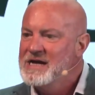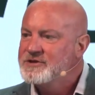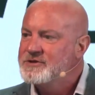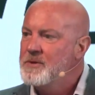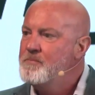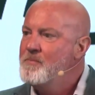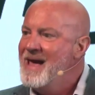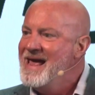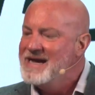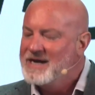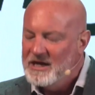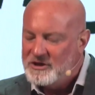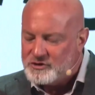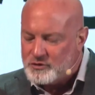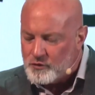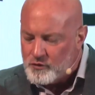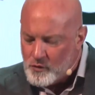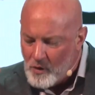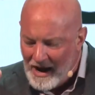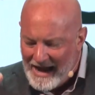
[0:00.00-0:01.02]
to make us
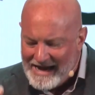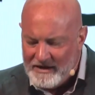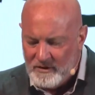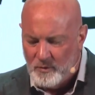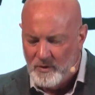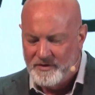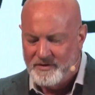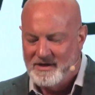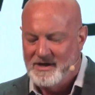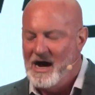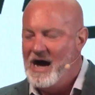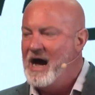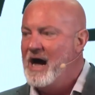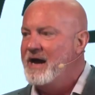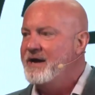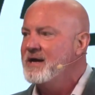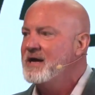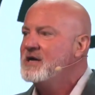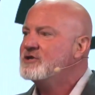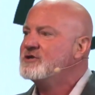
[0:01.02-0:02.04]
right with God,